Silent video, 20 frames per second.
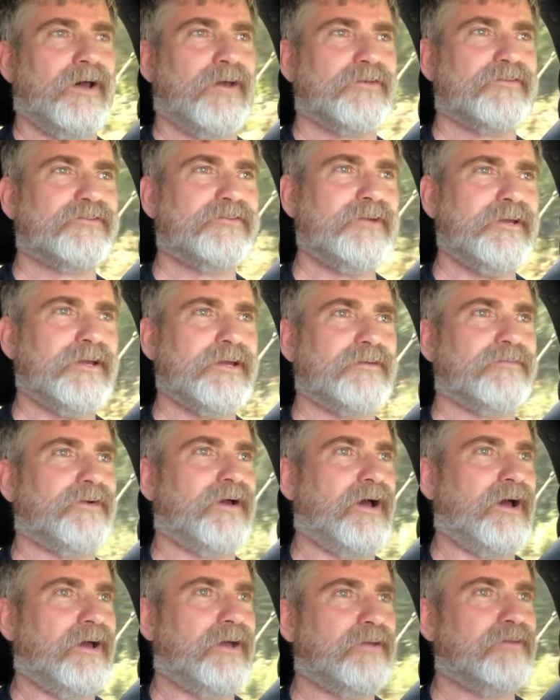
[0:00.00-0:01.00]
Steve.
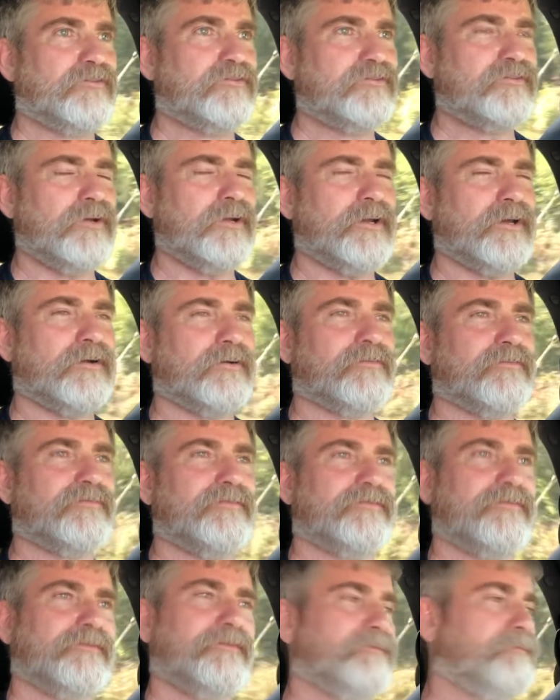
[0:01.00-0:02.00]
Instead
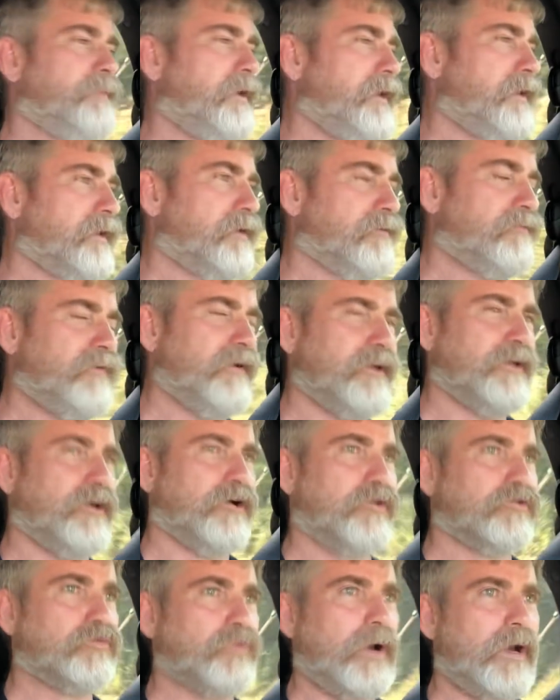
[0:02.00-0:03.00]
of making
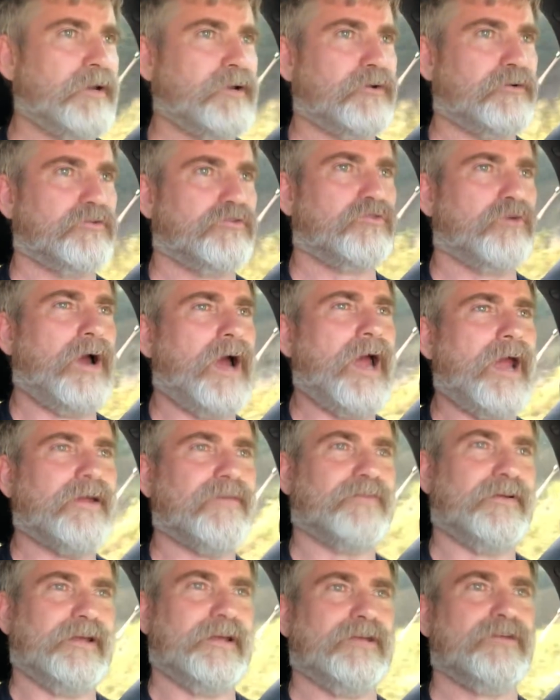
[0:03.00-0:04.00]
videos while you're
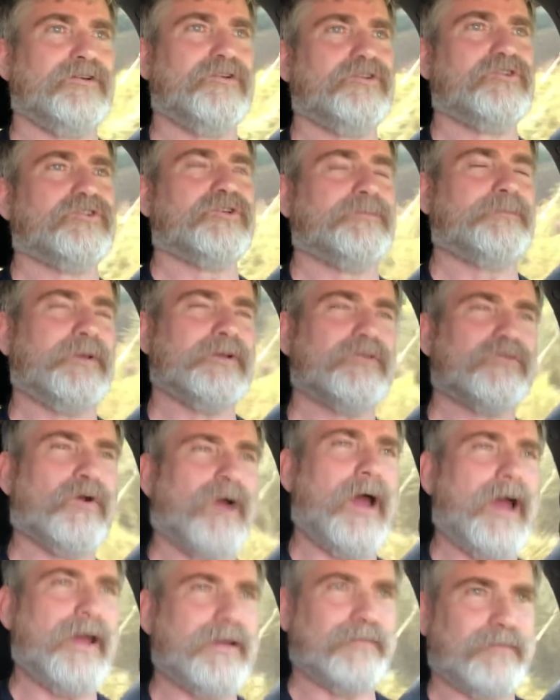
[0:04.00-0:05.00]
driving, you should be
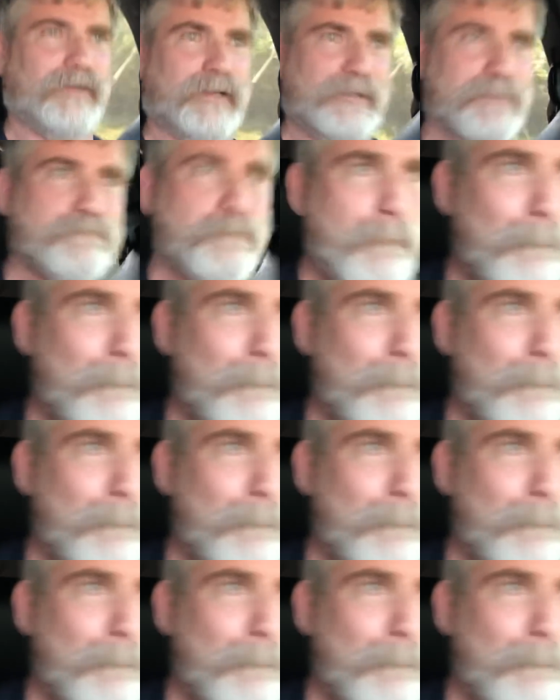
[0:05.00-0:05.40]
driving.